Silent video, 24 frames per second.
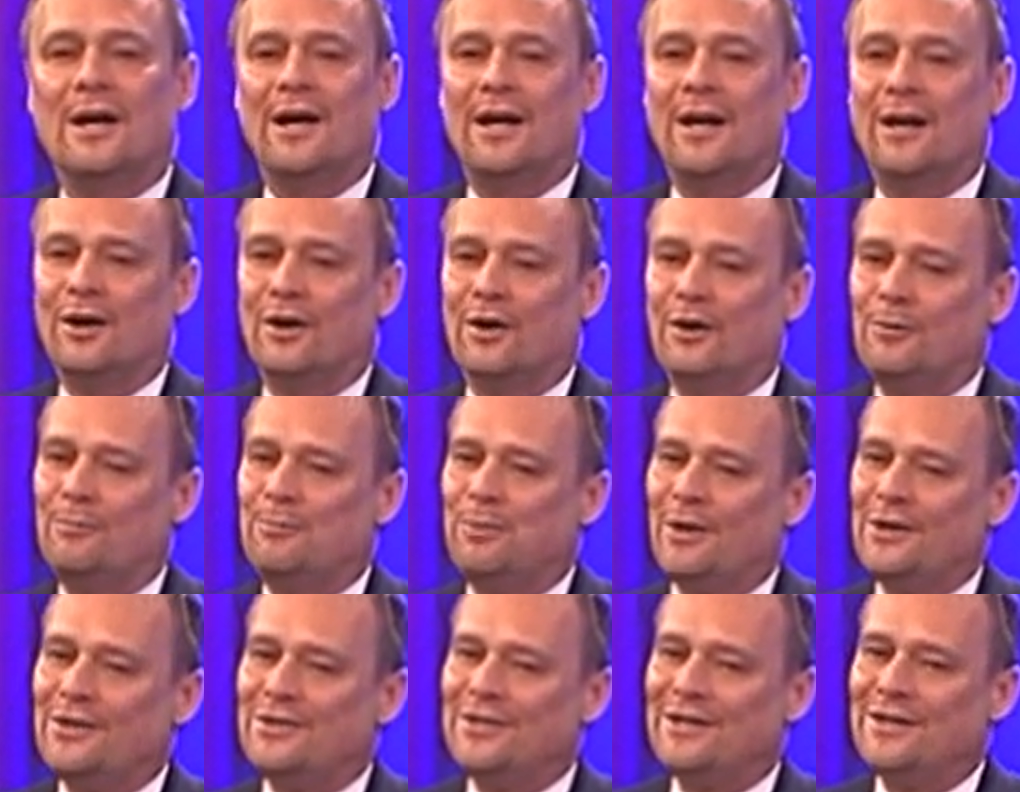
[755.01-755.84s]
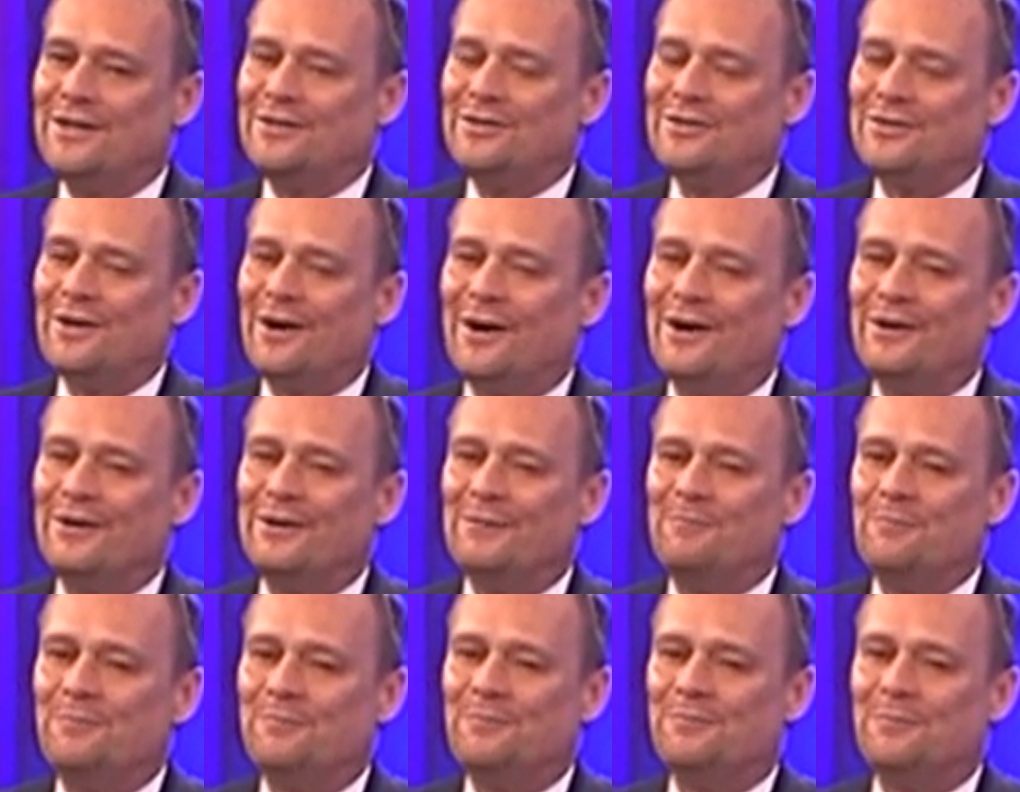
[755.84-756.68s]
And a good place to get
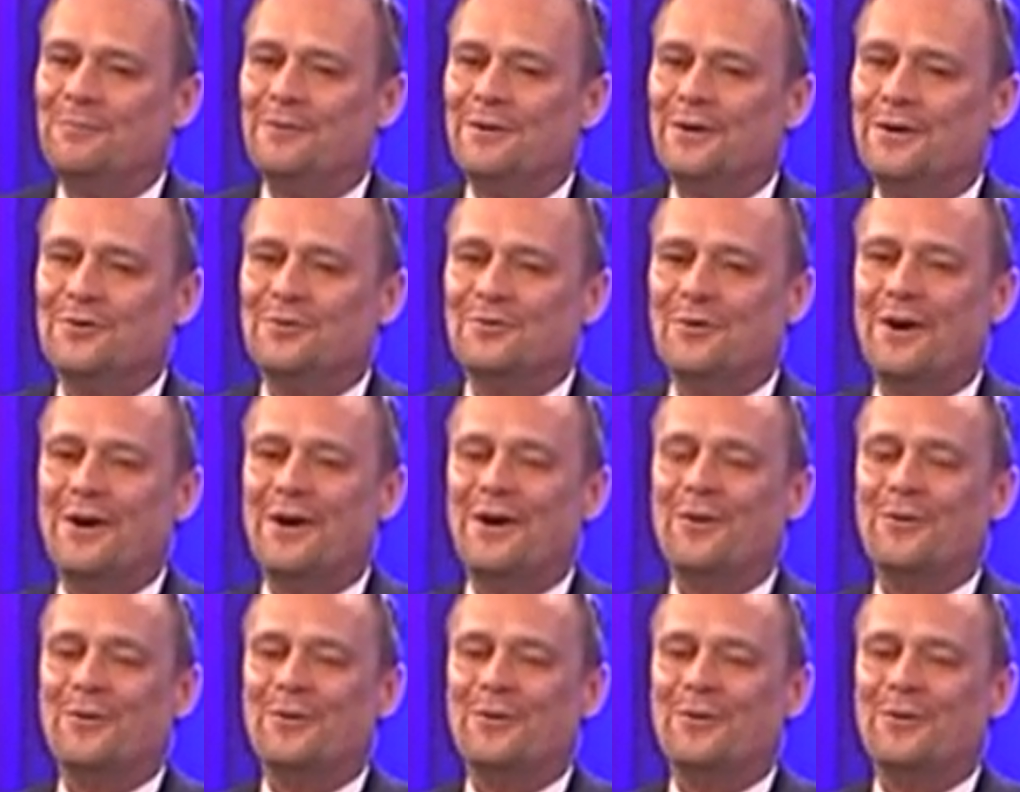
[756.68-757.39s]
started is right here with